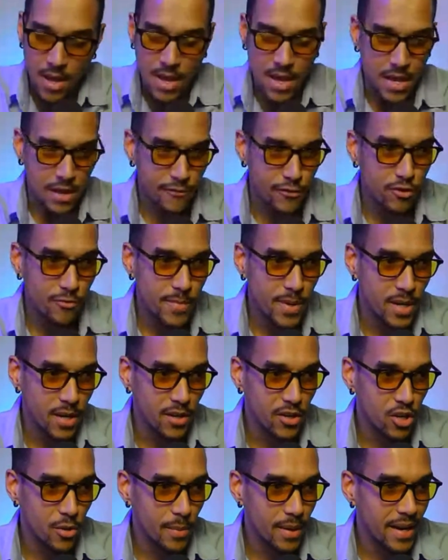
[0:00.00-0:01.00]
If you've been
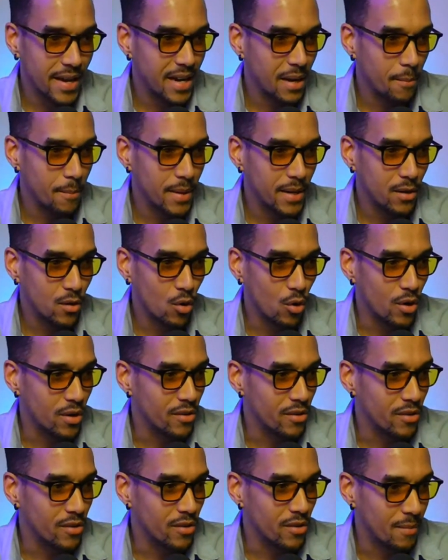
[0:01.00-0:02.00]
accumulating Bitcoin
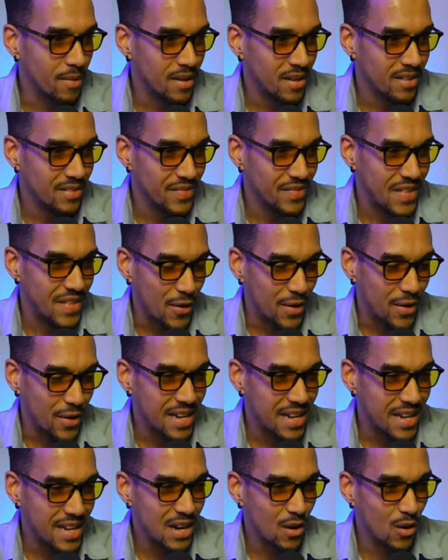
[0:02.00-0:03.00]
from down
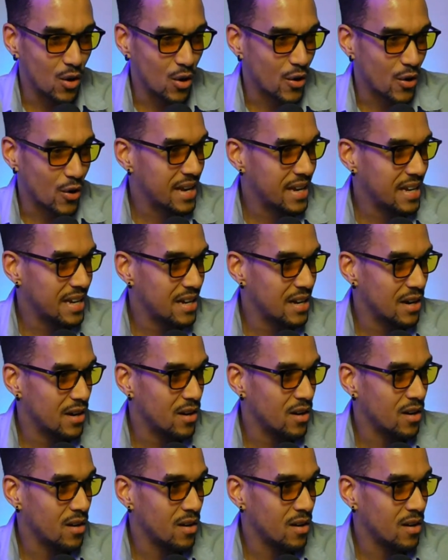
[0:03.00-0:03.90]
here or here,